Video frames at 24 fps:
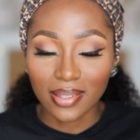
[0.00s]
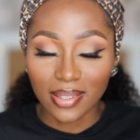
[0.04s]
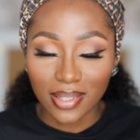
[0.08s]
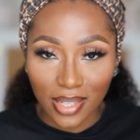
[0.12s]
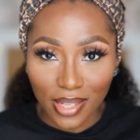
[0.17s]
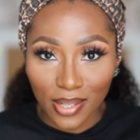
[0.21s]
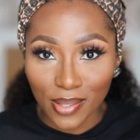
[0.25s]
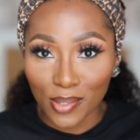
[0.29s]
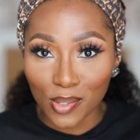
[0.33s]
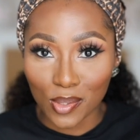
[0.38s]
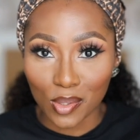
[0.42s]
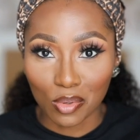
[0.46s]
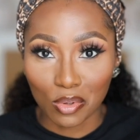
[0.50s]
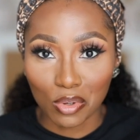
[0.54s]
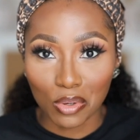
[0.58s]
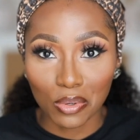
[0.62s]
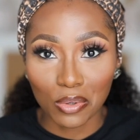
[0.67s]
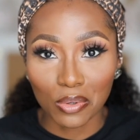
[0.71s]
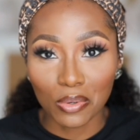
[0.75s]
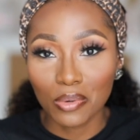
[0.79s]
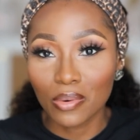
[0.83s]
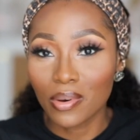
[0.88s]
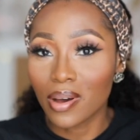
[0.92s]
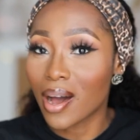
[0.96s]
These
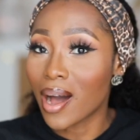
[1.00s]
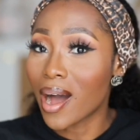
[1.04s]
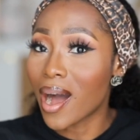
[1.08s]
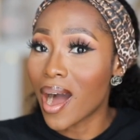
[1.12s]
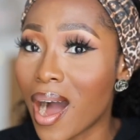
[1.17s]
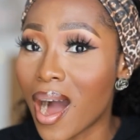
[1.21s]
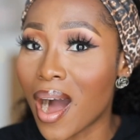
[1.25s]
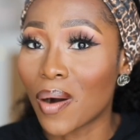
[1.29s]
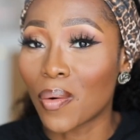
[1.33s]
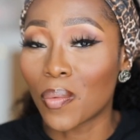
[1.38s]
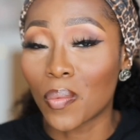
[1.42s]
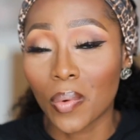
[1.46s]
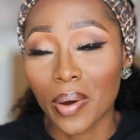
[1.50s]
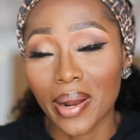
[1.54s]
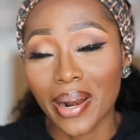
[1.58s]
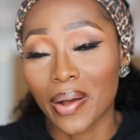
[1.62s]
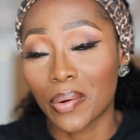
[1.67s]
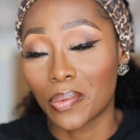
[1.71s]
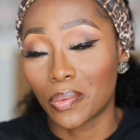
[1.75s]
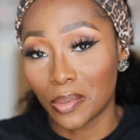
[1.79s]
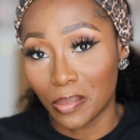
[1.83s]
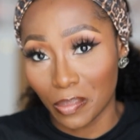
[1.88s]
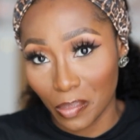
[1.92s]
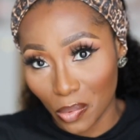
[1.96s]
two are what I
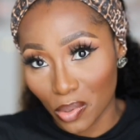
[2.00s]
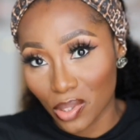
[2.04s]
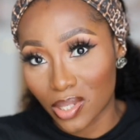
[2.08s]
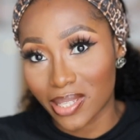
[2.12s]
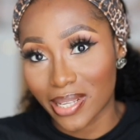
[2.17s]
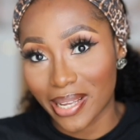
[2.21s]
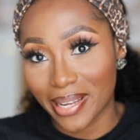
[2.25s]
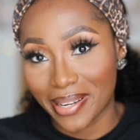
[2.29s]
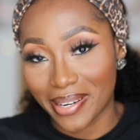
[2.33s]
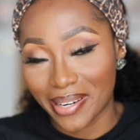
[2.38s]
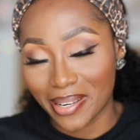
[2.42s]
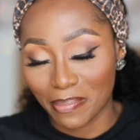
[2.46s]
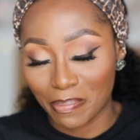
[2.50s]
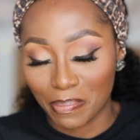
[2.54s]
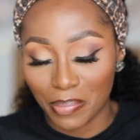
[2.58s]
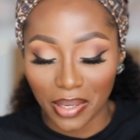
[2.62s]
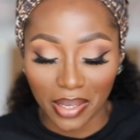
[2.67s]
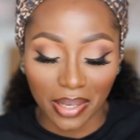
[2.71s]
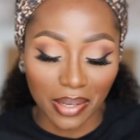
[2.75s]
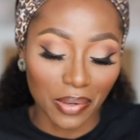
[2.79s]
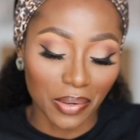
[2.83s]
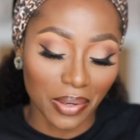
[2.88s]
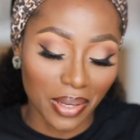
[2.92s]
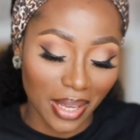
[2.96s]
would most likely
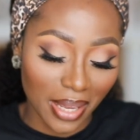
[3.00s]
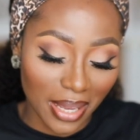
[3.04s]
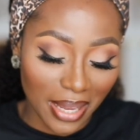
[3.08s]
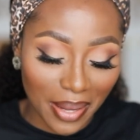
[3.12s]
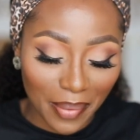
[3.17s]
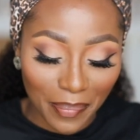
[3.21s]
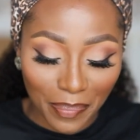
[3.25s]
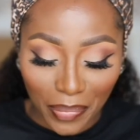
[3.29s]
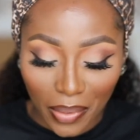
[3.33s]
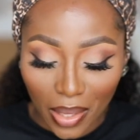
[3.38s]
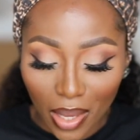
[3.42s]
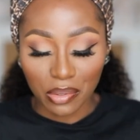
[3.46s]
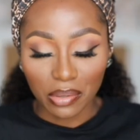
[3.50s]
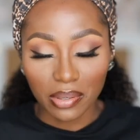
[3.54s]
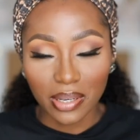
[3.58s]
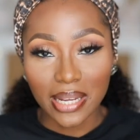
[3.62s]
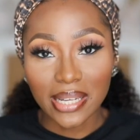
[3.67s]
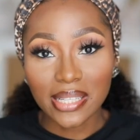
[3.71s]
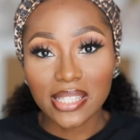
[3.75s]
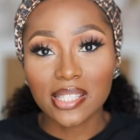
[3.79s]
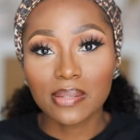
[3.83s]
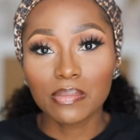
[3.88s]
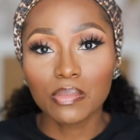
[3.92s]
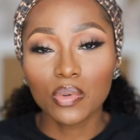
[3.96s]
pick, okay? So
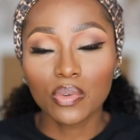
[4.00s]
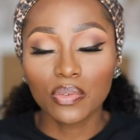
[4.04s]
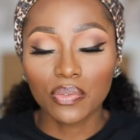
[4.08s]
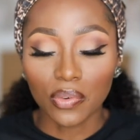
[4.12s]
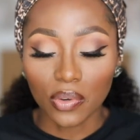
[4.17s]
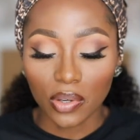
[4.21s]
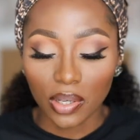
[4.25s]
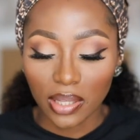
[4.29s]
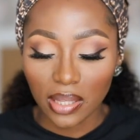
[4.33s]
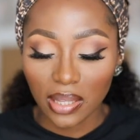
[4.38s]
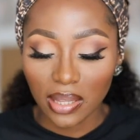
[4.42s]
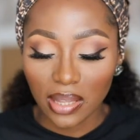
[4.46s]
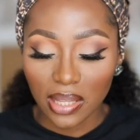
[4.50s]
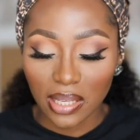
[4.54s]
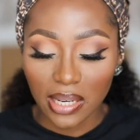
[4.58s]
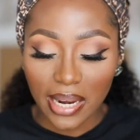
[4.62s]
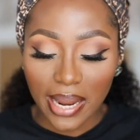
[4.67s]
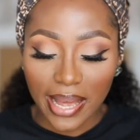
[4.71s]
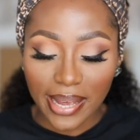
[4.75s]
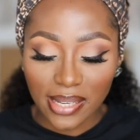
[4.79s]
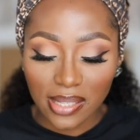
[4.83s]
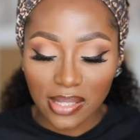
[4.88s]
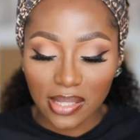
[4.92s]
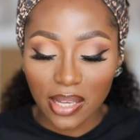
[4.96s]
let's move on. The
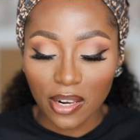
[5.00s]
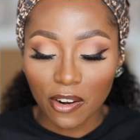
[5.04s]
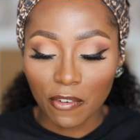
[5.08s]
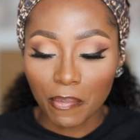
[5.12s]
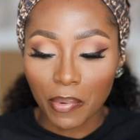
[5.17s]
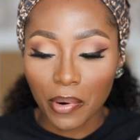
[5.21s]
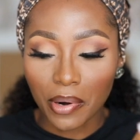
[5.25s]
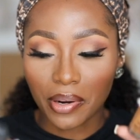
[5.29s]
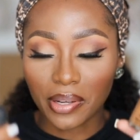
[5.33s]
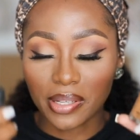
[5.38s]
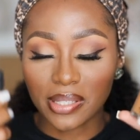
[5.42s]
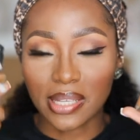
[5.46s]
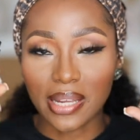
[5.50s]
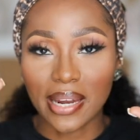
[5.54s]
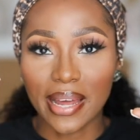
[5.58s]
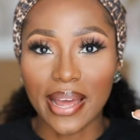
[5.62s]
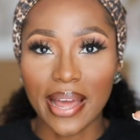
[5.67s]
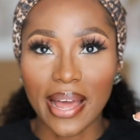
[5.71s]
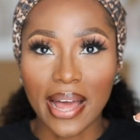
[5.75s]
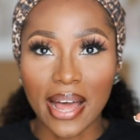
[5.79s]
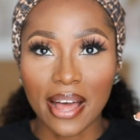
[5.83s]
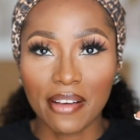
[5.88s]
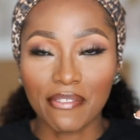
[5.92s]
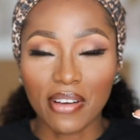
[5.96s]
next set of products that I
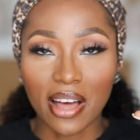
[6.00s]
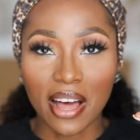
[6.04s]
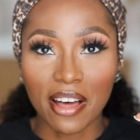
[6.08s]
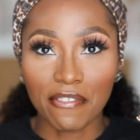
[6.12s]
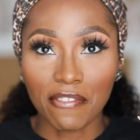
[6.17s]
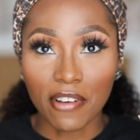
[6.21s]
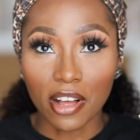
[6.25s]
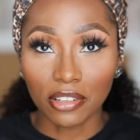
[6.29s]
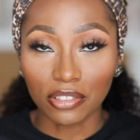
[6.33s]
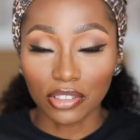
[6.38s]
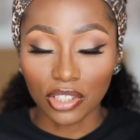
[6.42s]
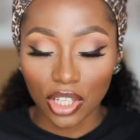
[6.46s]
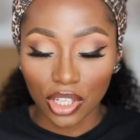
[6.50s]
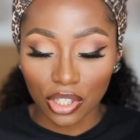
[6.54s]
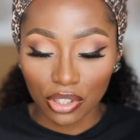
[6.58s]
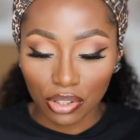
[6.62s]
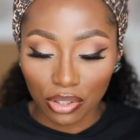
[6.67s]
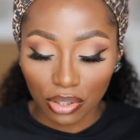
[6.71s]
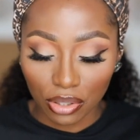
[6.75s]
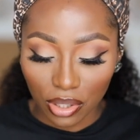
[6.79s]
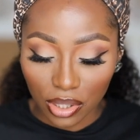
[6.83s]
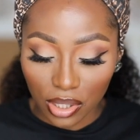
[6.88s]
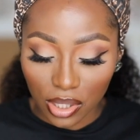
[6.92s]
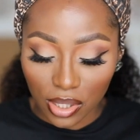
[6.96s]
have are
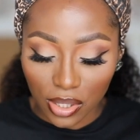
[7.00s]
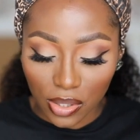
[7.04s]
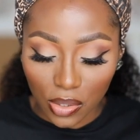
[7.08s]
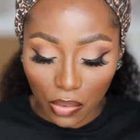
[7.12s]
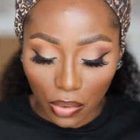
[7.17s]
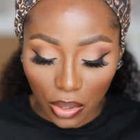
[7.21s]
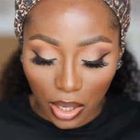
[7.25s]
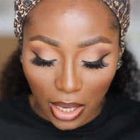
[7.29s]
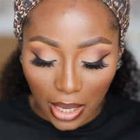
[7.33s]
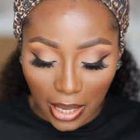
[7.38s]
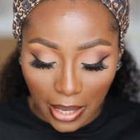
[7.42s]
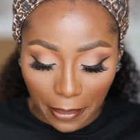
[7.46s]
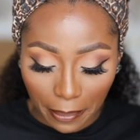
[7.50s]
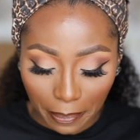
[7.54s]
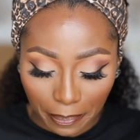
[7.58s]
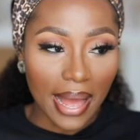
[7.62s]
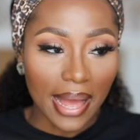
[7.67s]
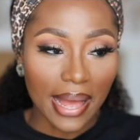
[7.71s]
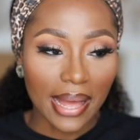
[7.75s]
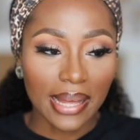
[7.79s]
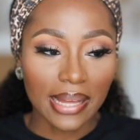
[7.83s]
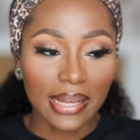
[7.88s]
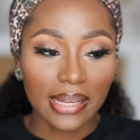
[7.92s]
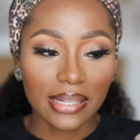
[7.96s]
foundations, okay?
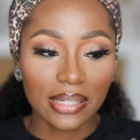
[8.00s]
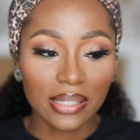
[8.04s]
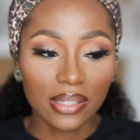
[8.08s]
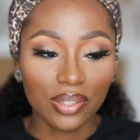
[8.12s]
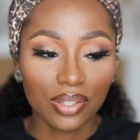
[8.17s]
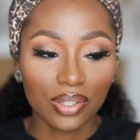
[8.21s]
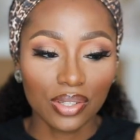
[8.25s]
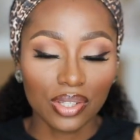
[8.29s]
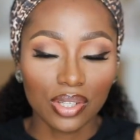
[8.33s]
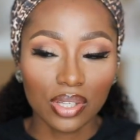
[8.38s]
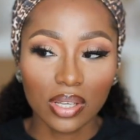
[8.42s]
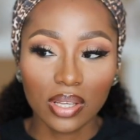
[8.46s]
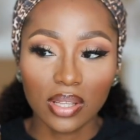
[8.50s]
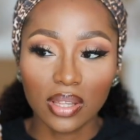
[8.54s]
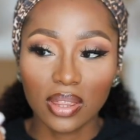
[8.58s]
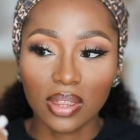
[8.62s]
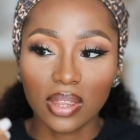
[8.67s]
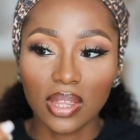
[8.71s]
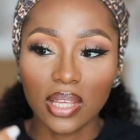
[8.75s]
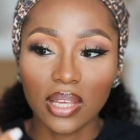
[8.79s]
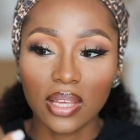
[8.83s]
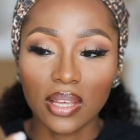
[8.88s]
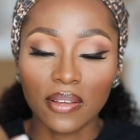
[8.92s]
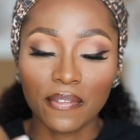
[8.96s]
And
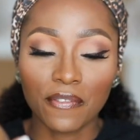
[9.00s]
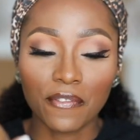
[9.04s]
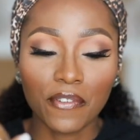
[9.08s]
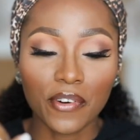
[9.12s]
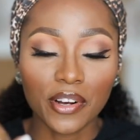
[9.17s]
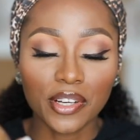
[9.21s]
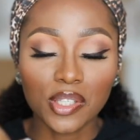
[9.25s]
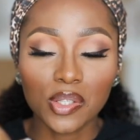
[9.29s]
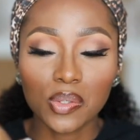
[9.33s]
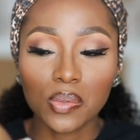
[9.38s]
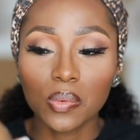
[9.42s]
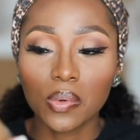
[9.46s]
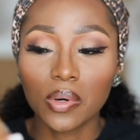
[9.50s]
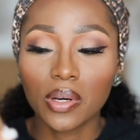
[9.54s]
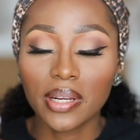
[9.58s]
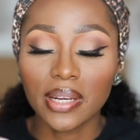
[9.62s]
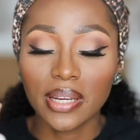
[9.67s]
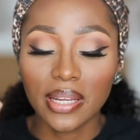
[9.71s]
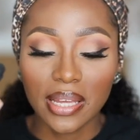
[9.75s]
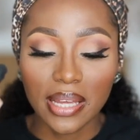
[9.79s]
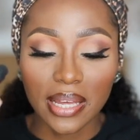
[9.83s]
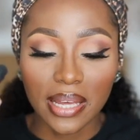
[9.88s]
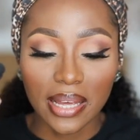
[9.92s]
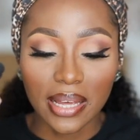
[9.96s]
the first
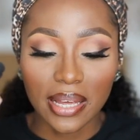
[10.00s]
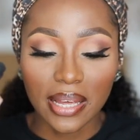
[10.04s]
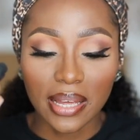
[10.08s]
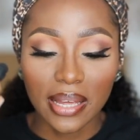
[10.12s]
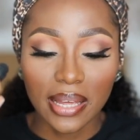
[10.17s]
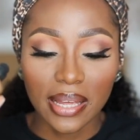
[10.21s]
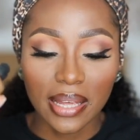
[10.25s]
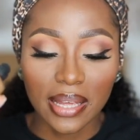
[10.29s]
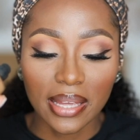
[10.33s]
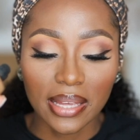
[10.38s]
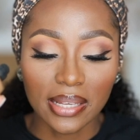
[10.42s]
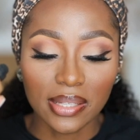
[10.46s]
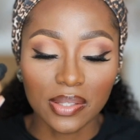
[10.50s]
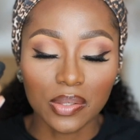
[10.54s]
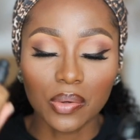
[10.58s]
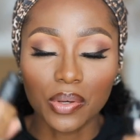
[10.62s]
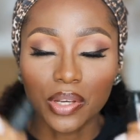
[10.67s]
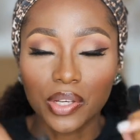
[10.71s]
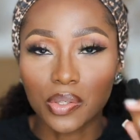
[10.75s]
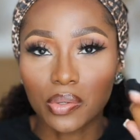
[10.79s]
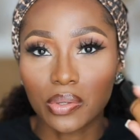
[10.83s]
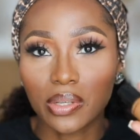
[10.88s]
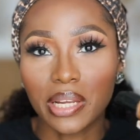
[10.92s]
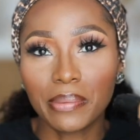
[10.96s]
one here is,
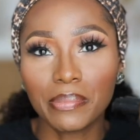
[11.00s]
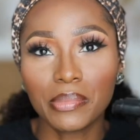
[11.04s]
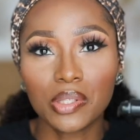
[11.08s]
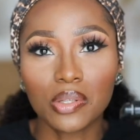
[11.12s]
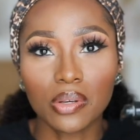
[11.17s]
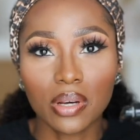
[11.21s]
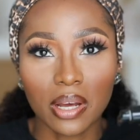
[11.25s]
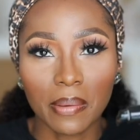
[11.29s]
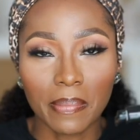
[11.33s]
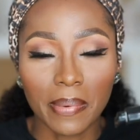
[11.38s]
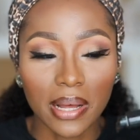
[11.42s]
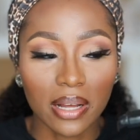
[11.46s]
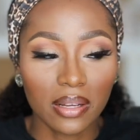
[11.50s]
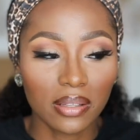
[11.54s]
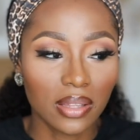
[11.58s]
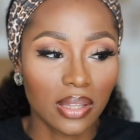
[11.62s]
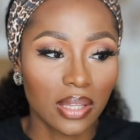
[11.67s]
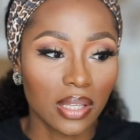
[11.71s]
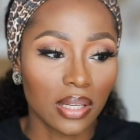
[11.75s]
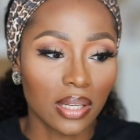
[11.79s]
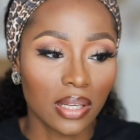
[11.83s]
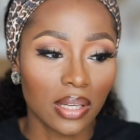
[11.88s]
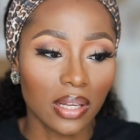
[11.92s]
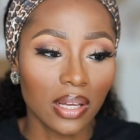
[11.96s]
okay, so let me talk
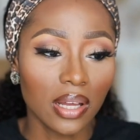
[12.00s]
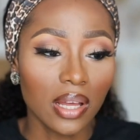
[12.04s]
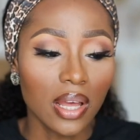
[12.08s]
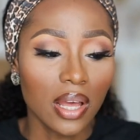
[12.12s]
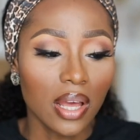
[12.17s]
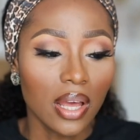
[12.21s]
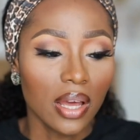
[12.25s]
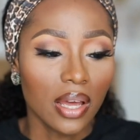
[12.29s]
about the